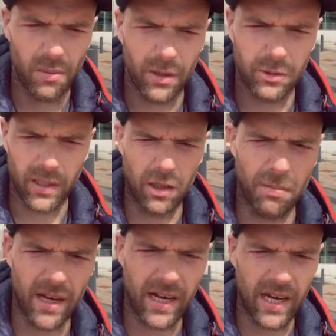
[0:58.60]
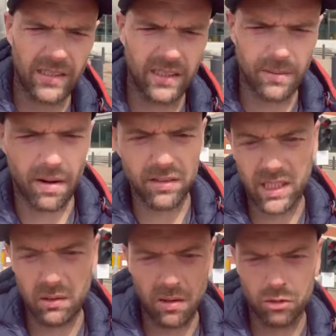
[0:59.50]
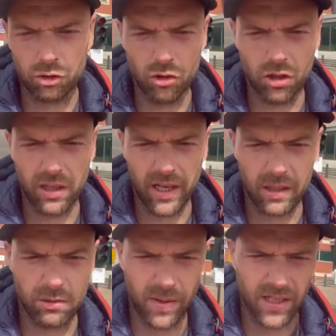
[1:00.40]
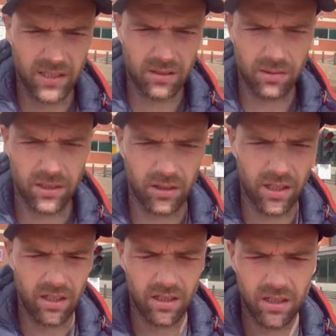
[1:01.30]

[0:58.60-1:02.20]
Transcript: But when I look back, guys, it's embarrassing how I was drunk, like, I was pissed when I done it.